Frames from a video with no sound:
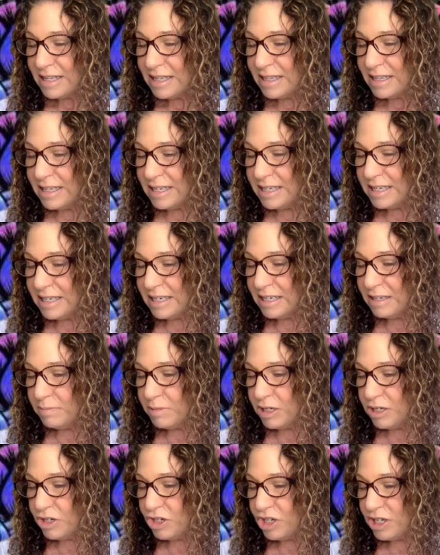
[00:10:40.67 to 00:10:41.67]
This
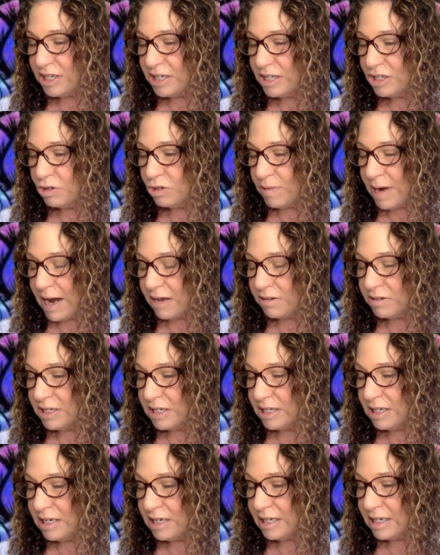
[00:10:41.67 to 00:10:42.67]
image is
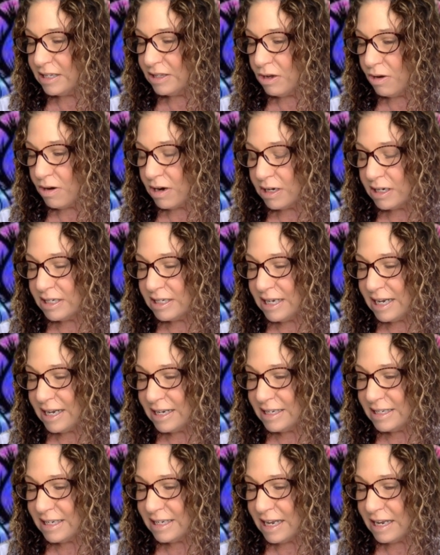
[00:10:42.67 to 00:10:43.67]
grounded in the
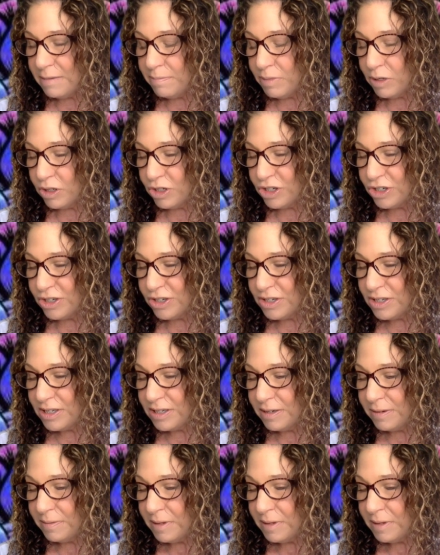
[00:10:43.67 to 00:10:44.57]
architects and builders.